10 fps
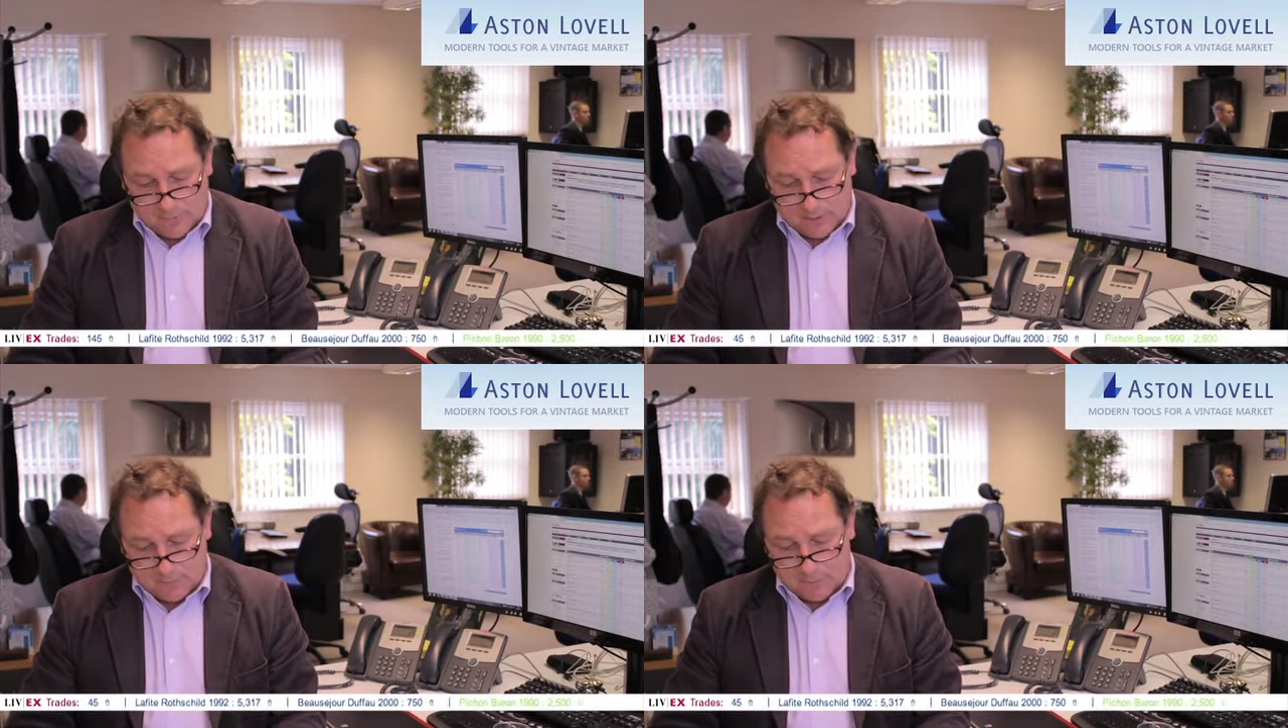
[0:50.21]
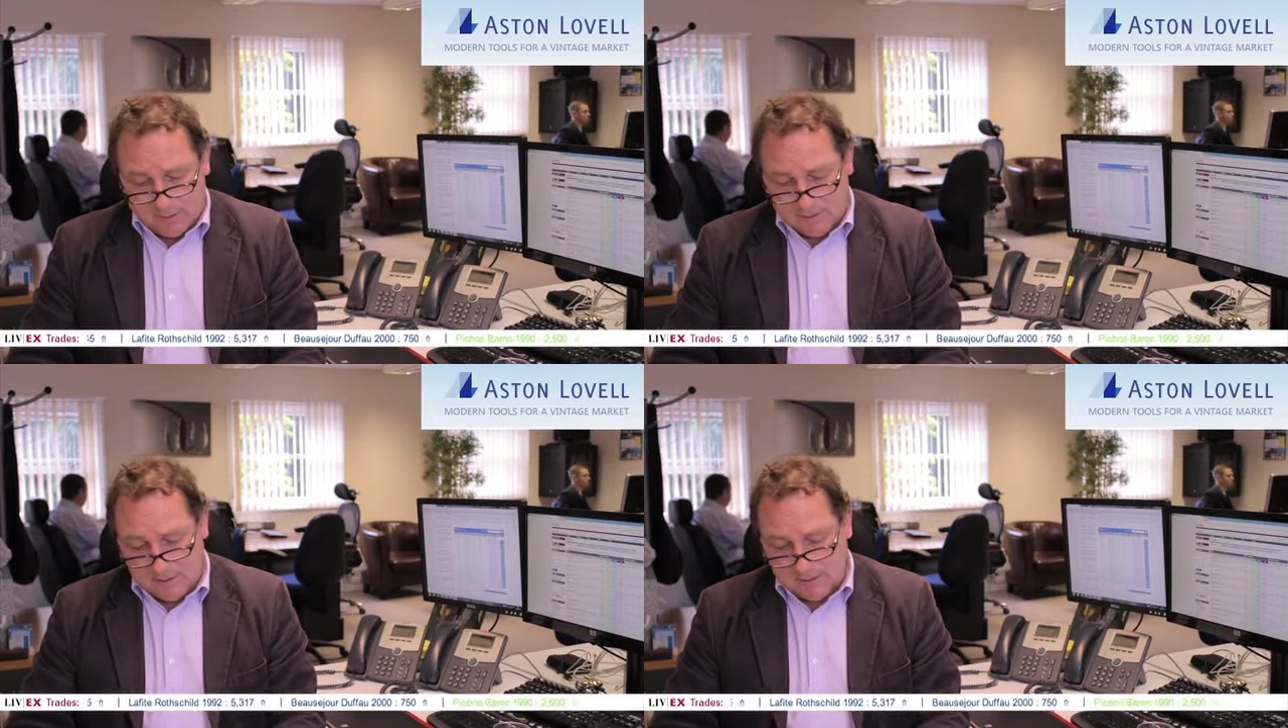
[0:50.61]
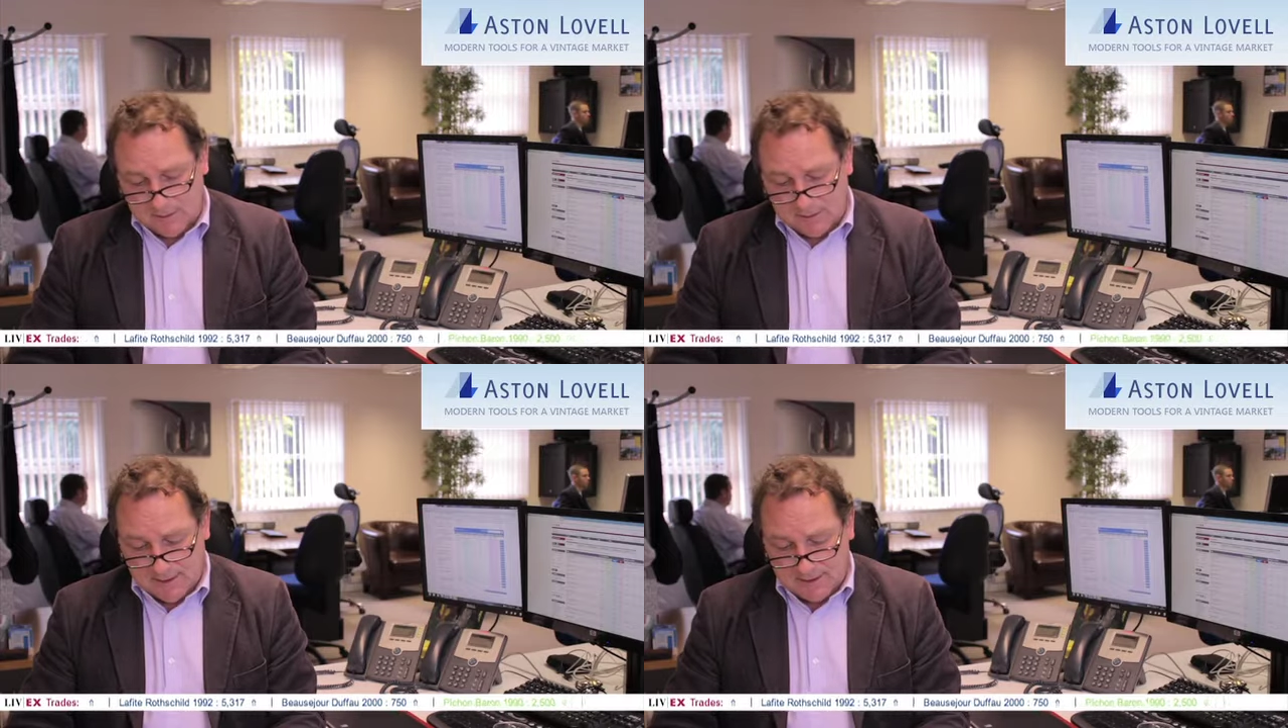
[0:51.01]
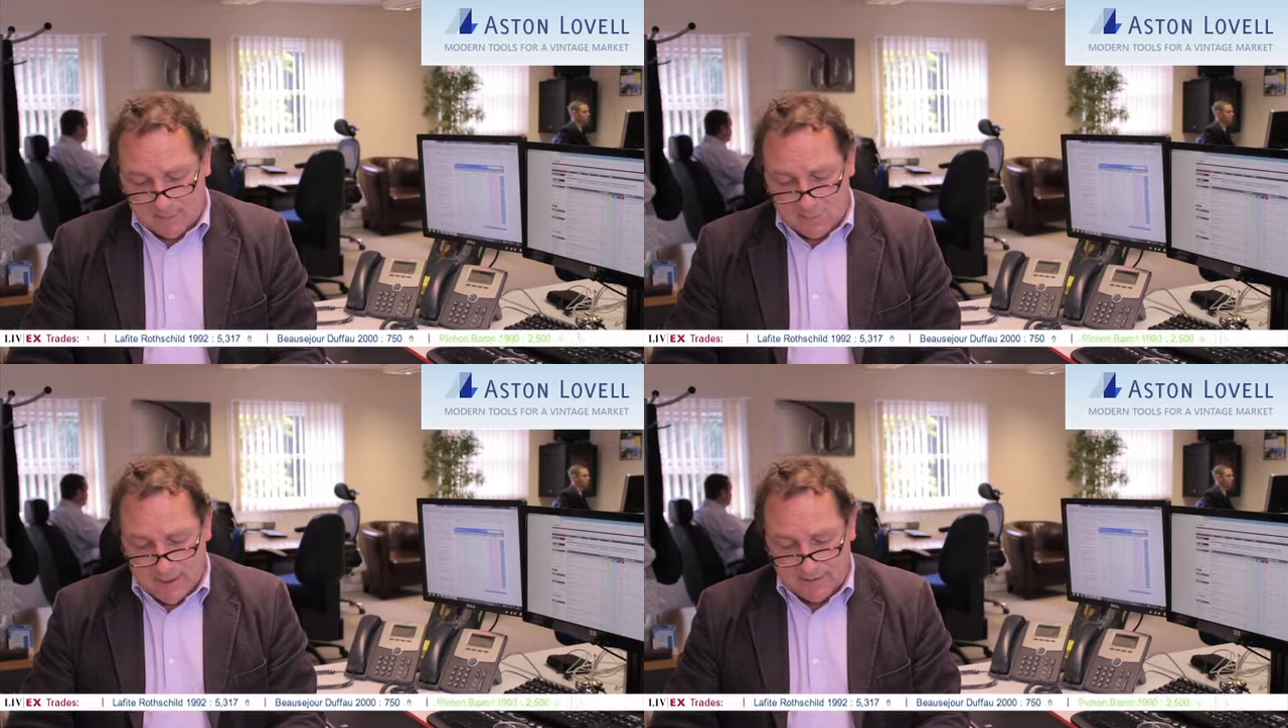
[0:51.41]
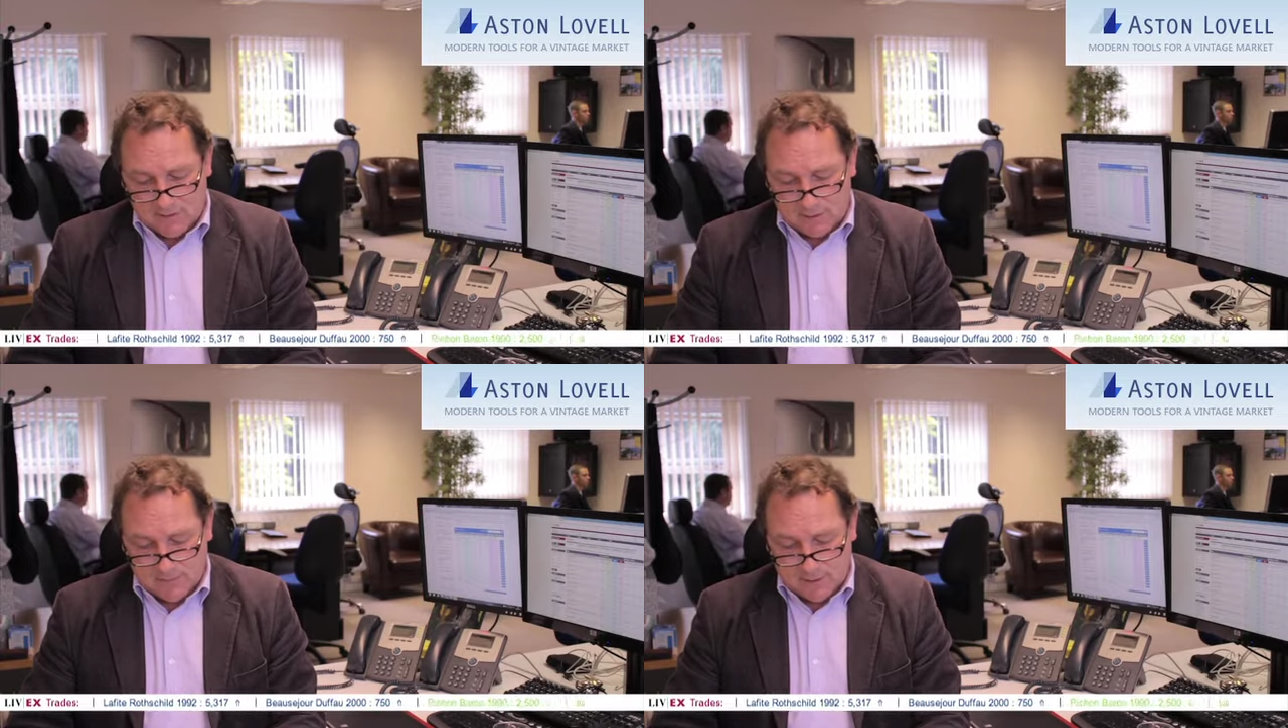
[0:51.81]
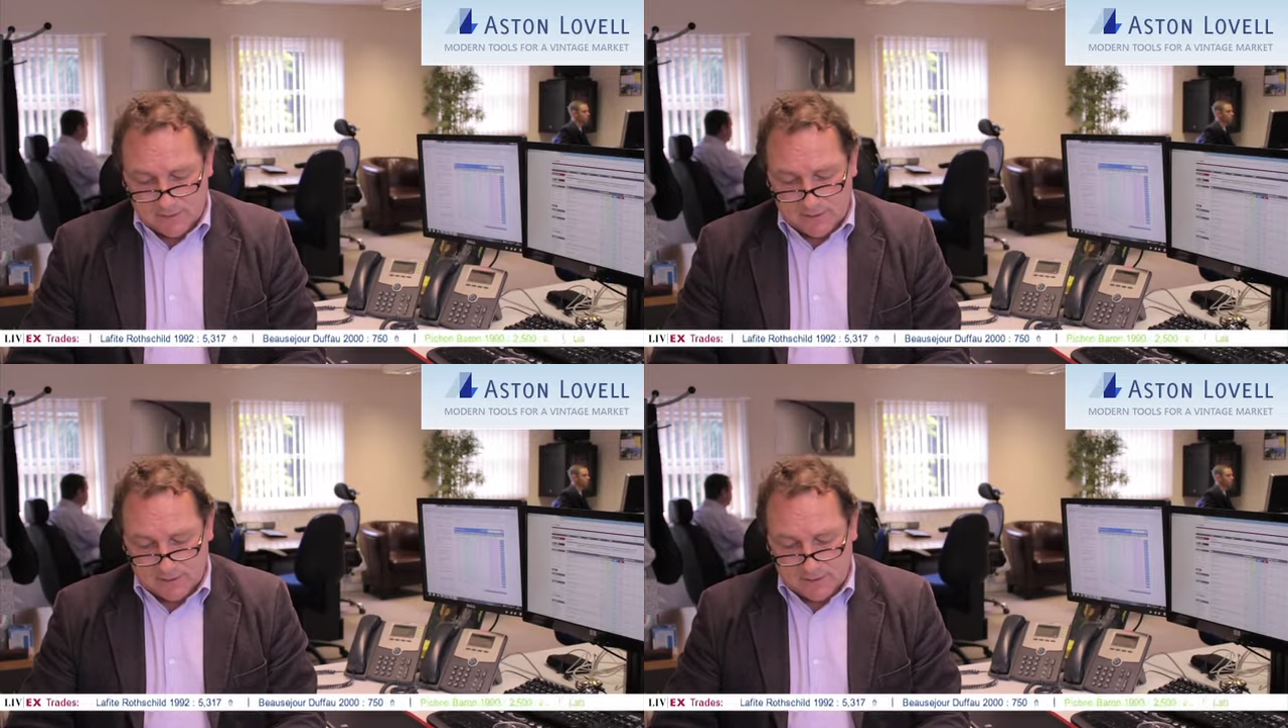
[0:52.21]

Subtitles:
the purchasers tend to be matched in most